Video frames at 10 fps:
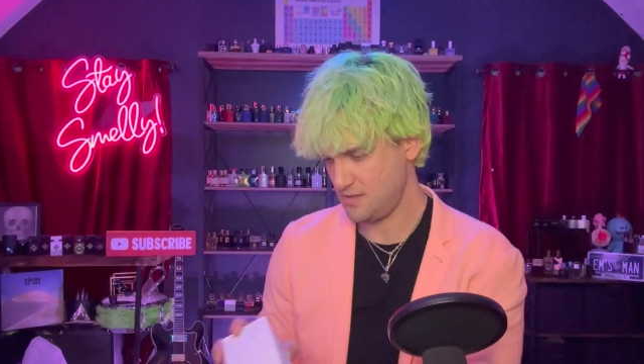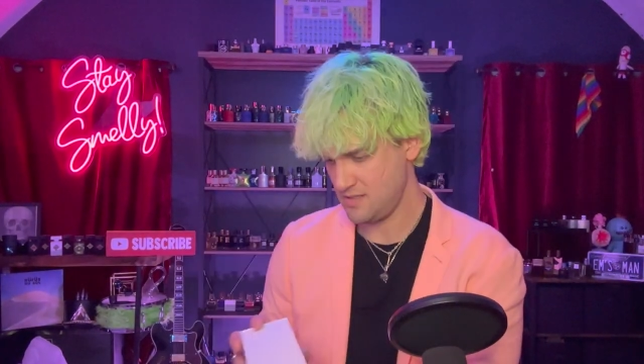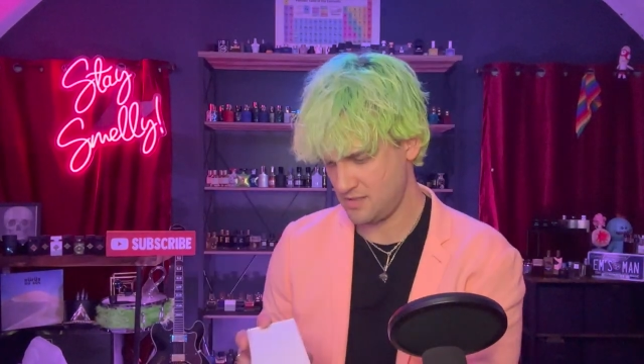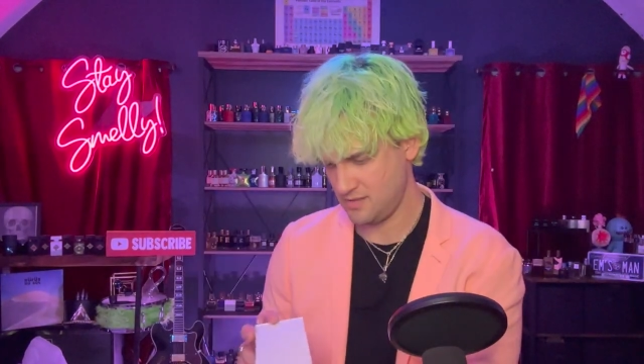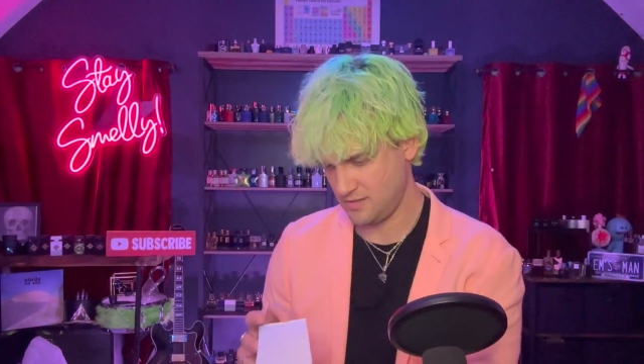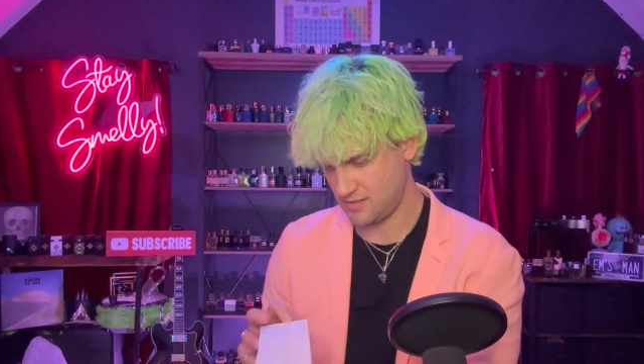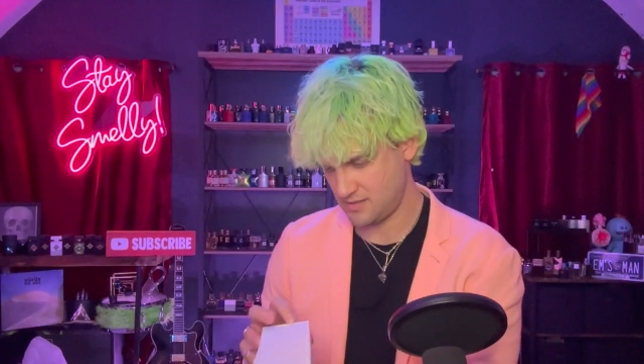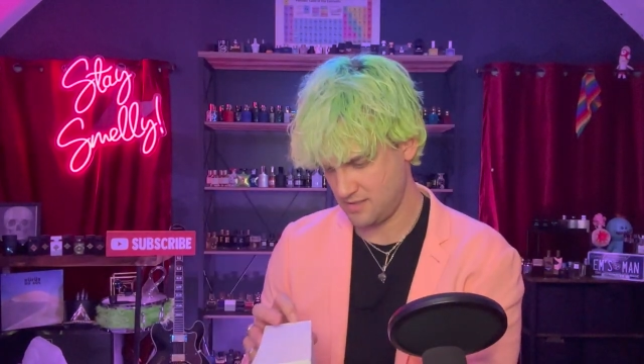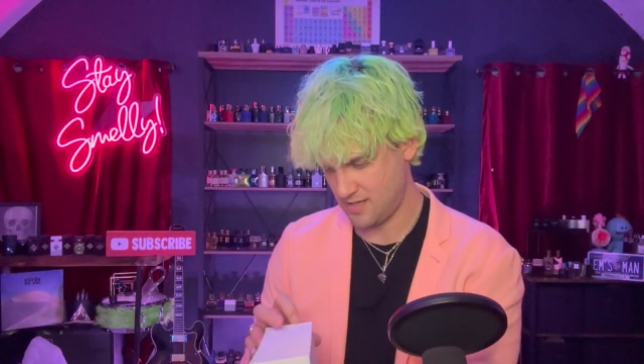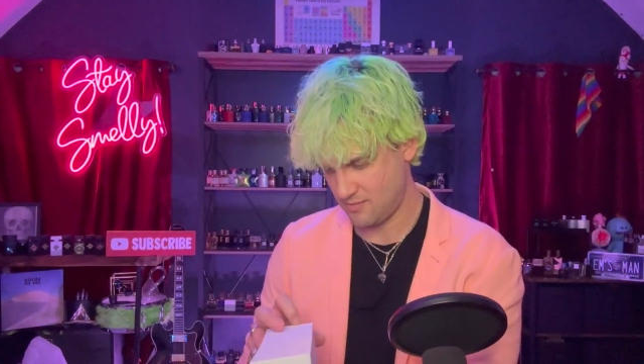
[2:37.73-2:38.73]
And let's
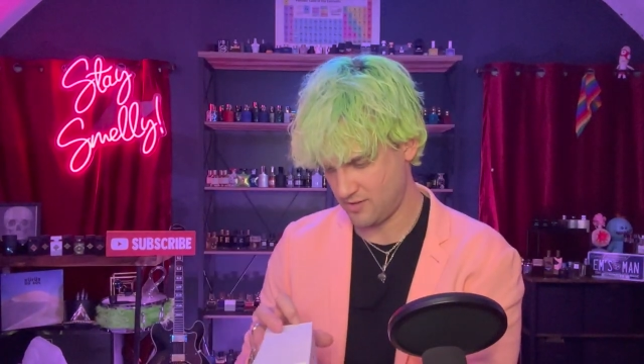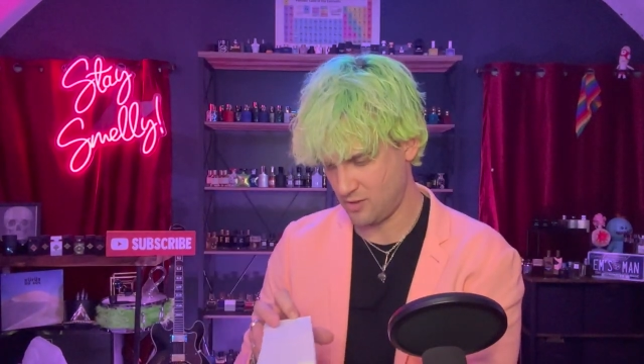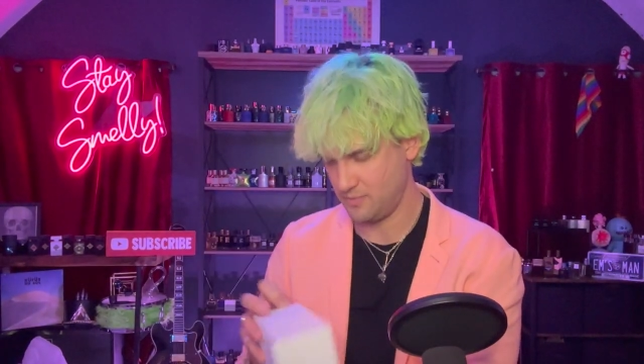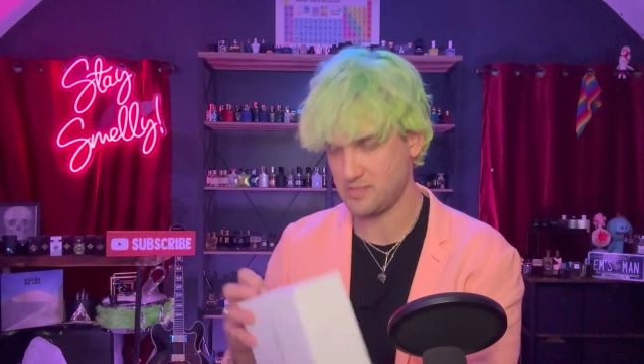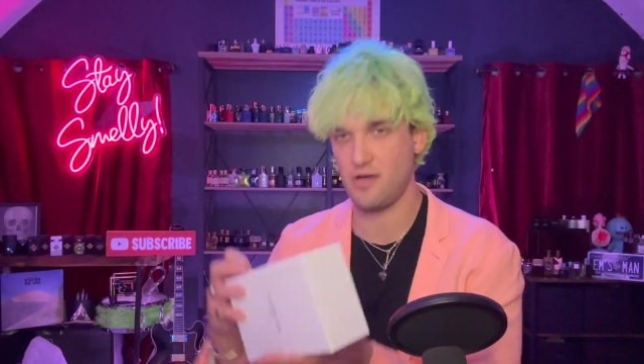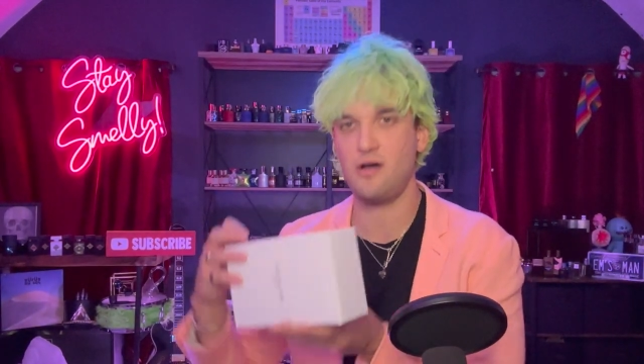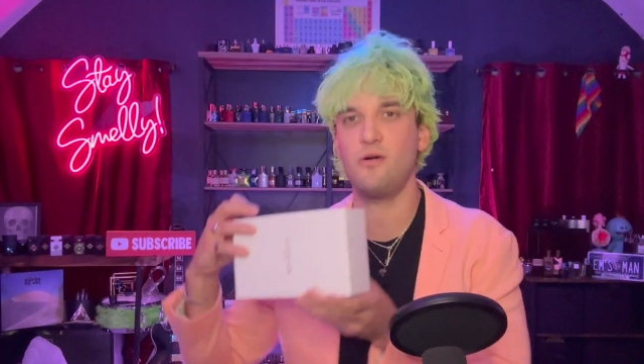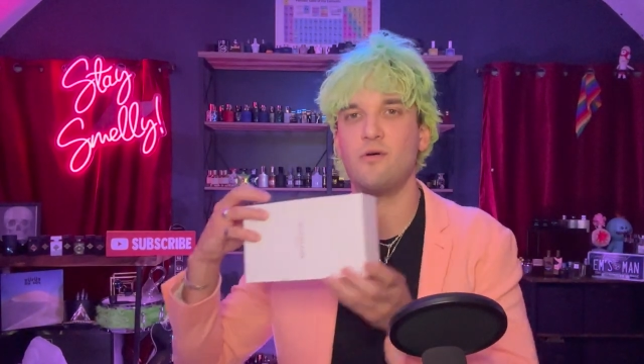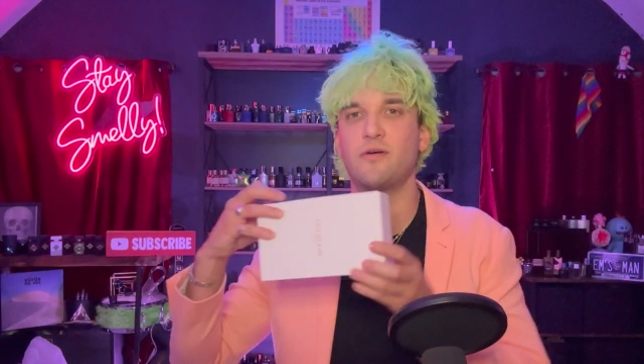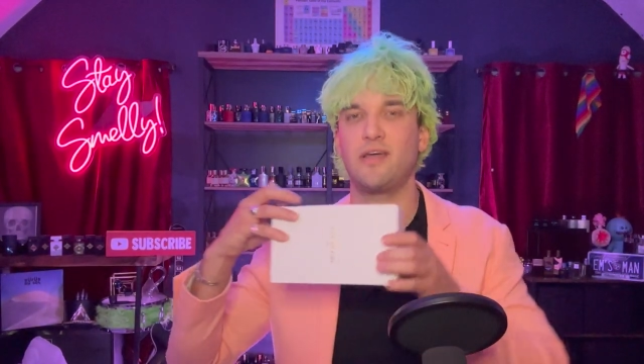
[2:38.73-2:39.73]
see how it opens.
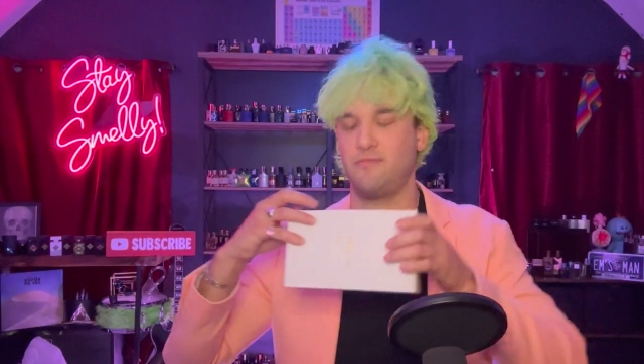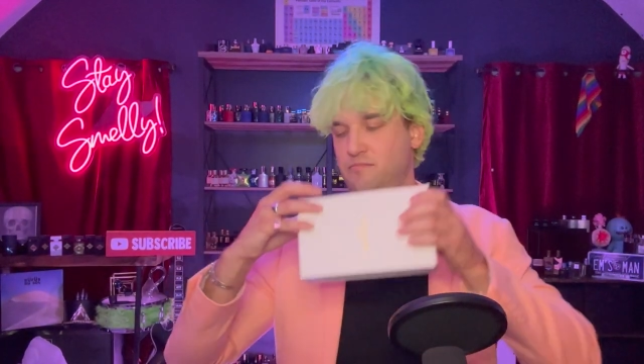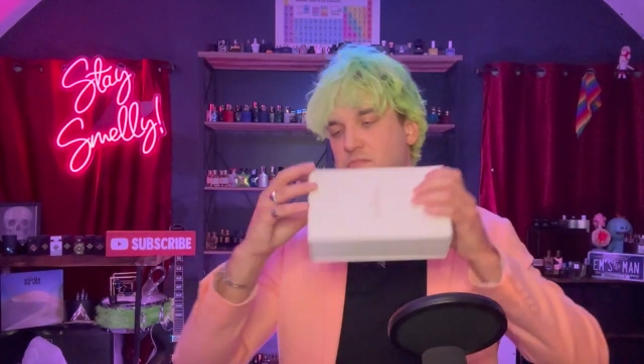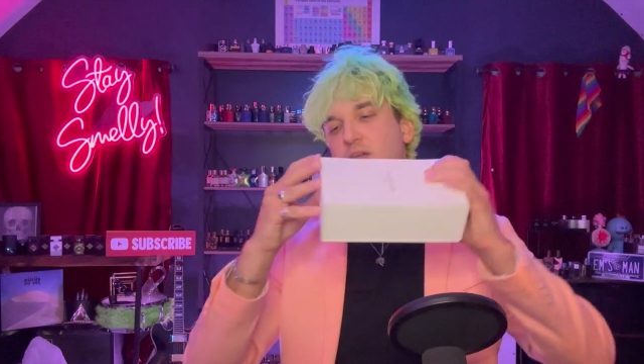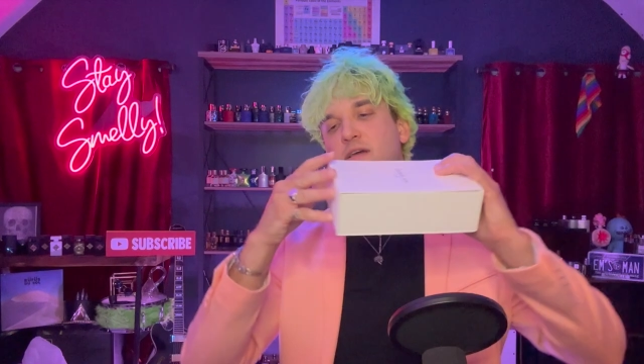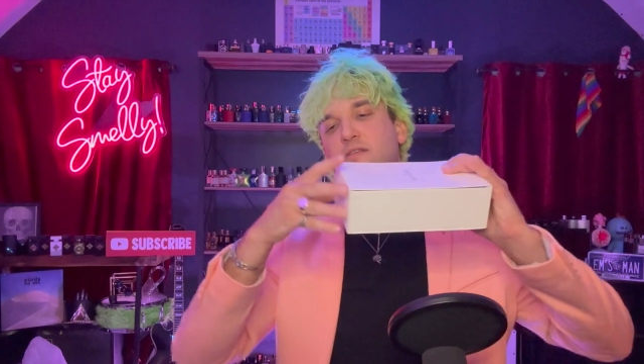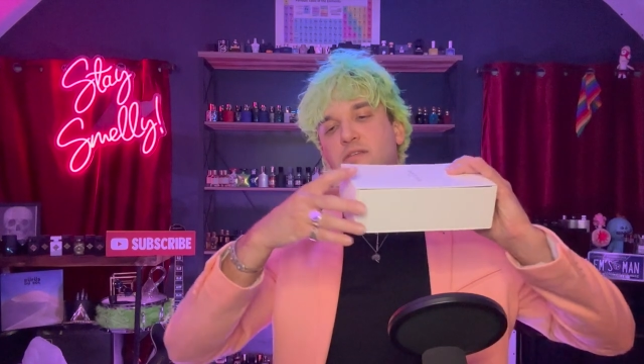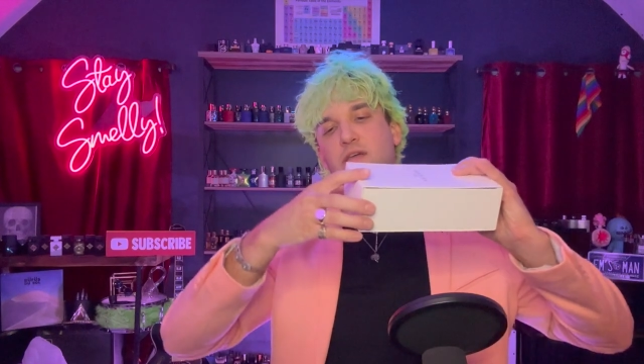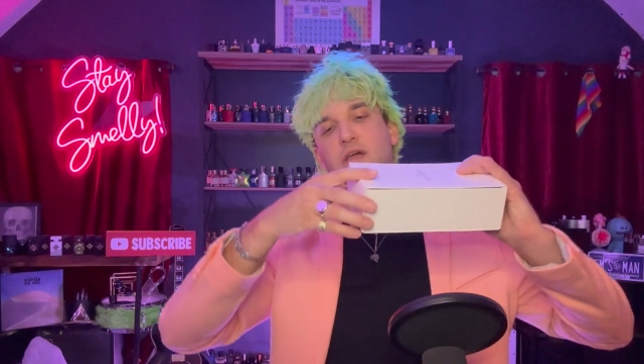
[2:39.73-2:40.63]
Oh, okay. Yeah, it's a